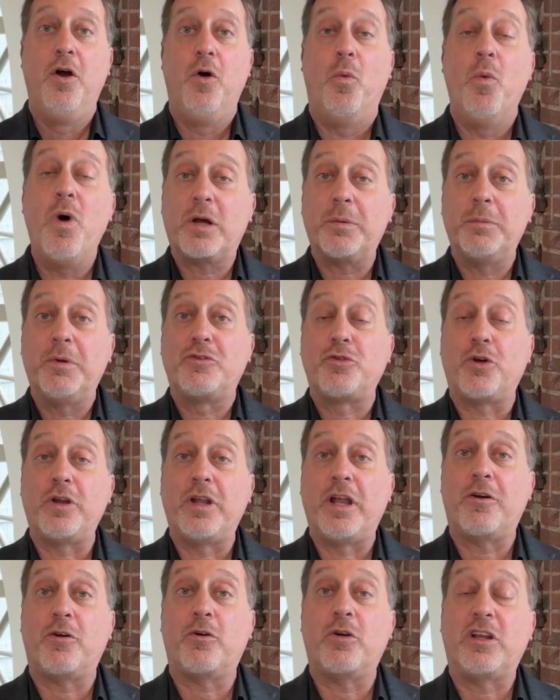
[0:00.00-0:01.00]
Welcome to Drill
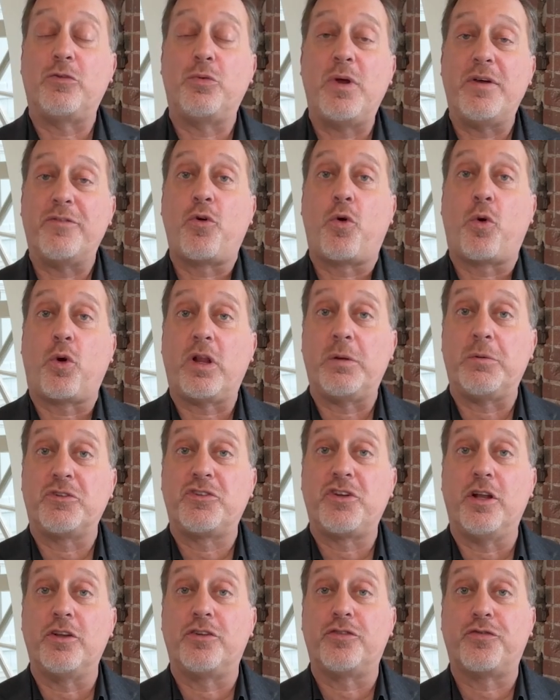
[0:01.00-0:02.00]
Down Earnings. We have quarterly
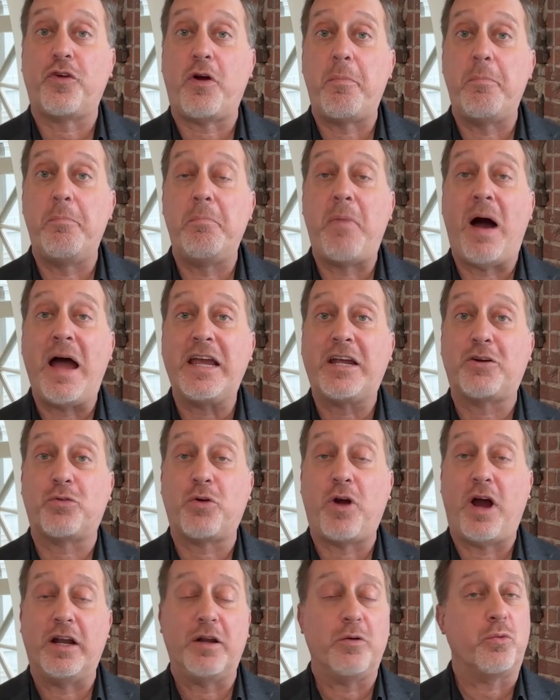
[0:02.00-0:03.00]
results from
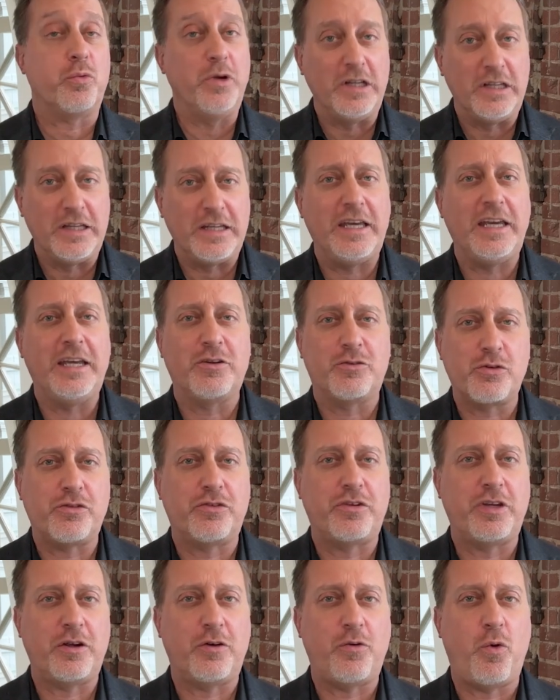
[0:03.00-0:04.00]
Micron, a really
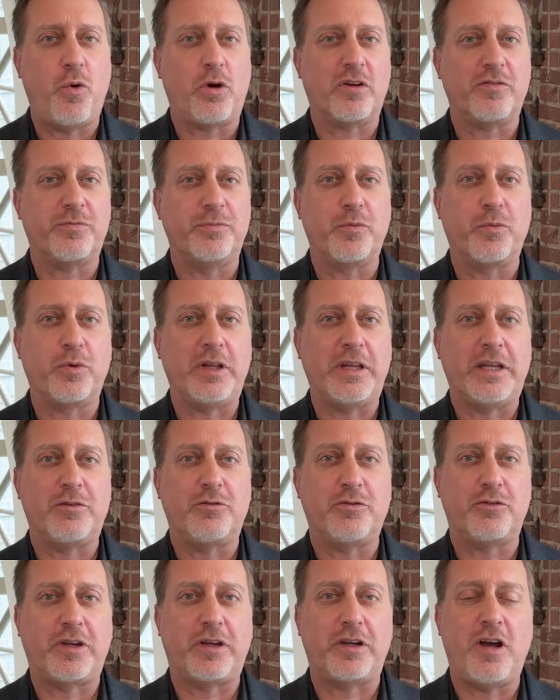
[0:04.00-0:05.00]
interesting quarter from a really
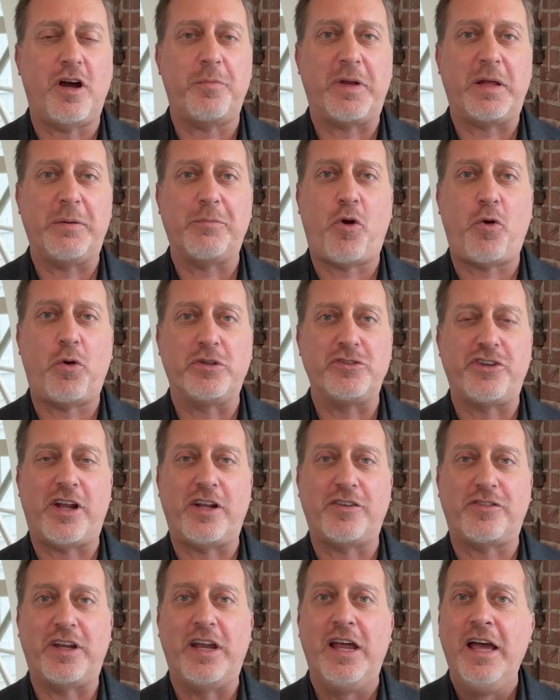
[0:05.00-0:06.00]
interesting company. I'm Cory
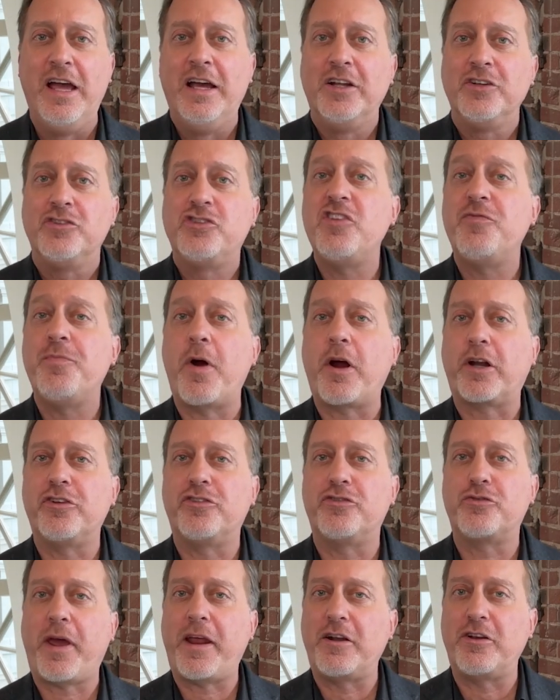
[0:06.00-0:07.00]
Johnson, Chief Market
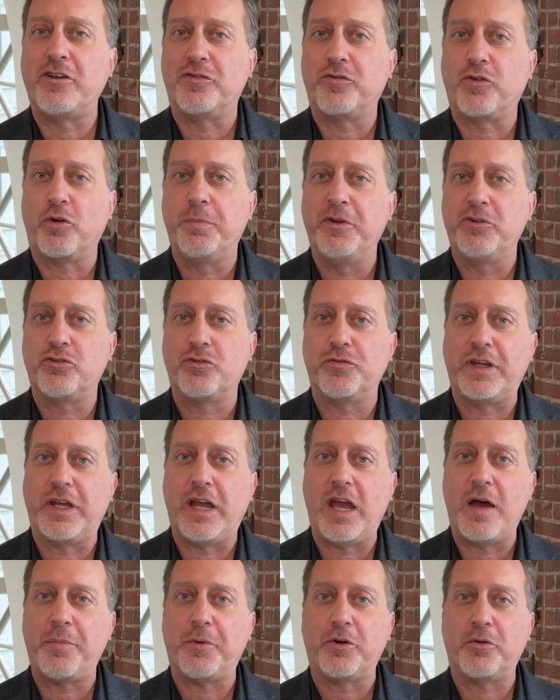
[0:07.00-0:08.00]
Strategist for Epistrophy
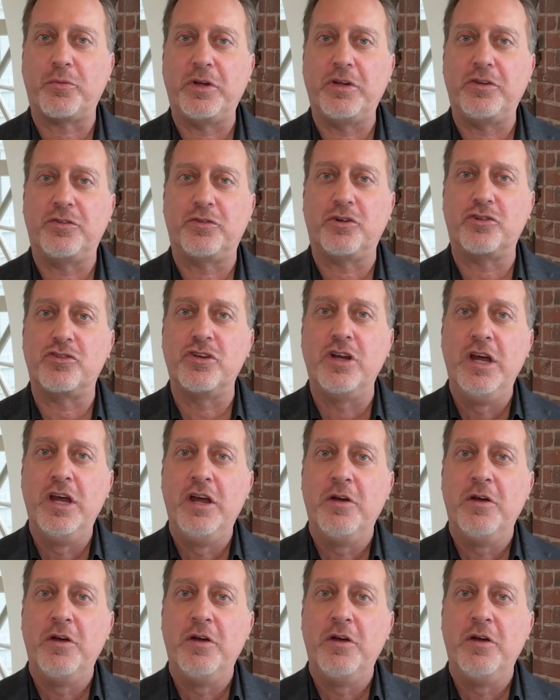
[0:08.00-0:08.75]
Capital Research.